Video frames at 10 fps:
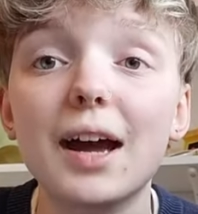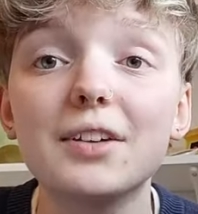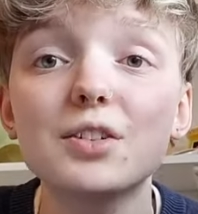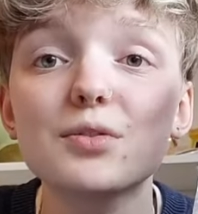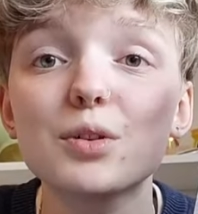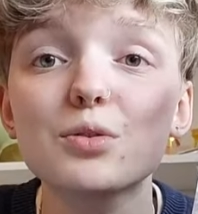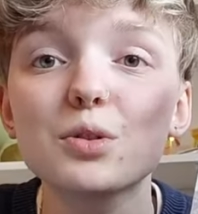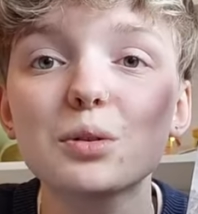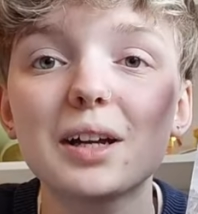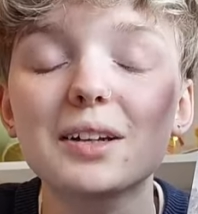It just feels
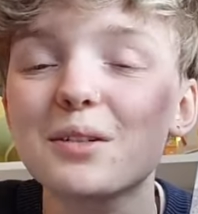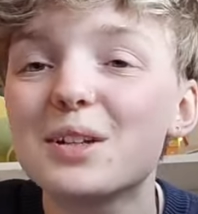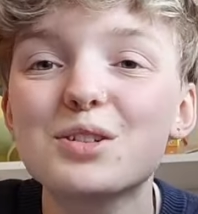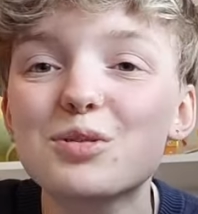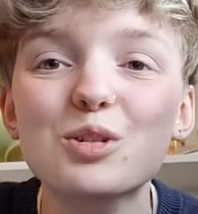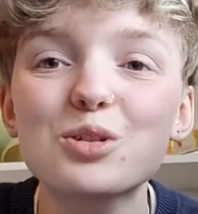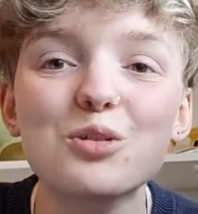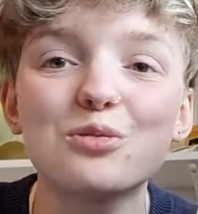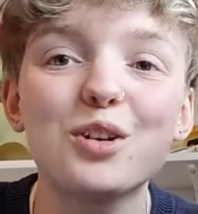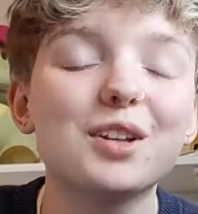so
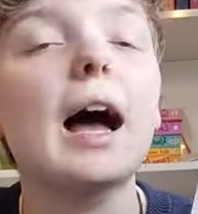fun,